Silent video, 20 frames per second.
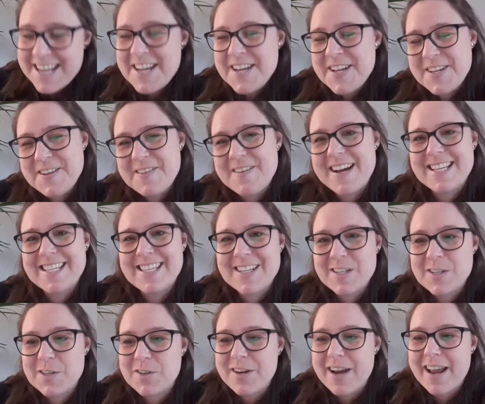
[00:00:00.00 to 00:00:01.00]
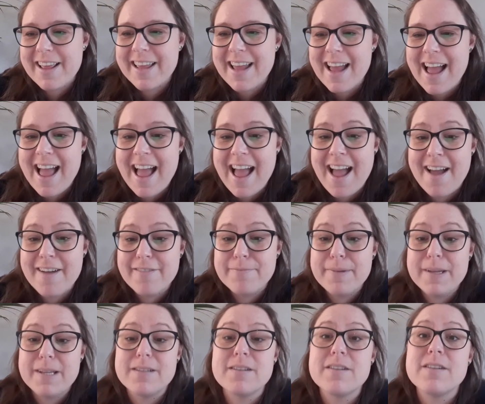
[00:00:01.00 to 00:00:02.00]
US, and Australia have
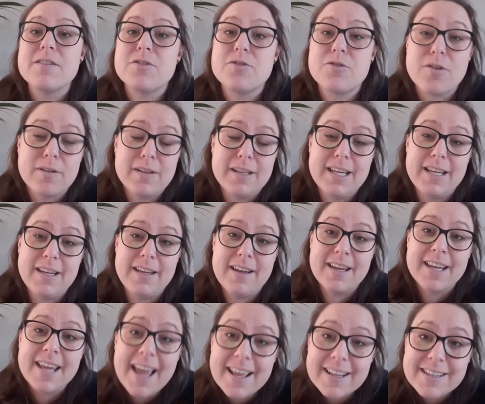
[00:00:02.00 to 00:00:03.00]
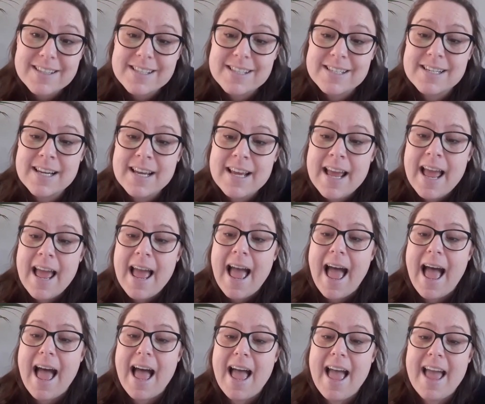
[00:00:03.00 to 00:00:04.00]
been strongly against
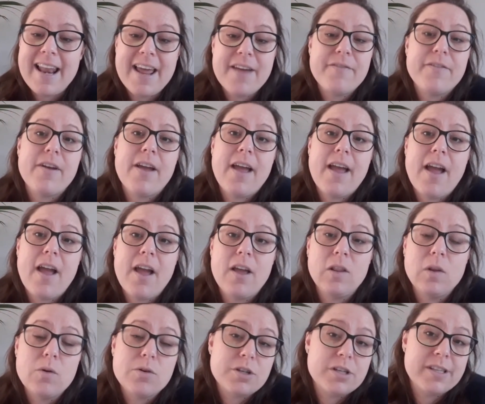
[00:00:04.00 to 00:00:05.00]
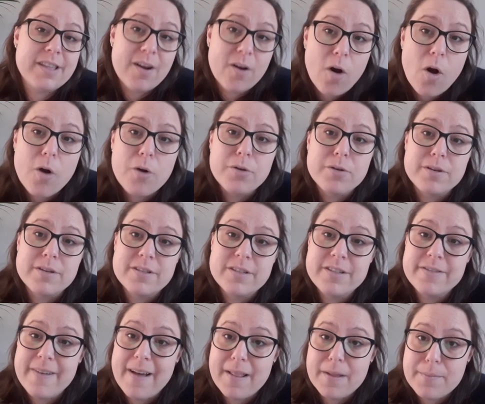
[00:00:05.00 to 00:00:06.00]
and have launched their own
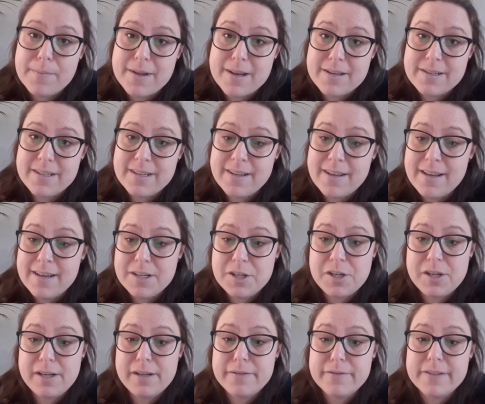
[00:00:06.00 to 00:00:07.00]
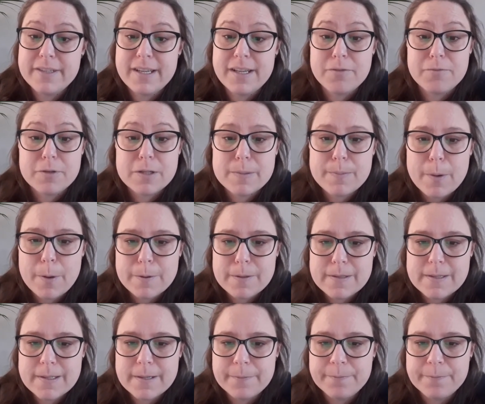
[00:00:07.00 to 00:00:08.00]
development initiatives in response.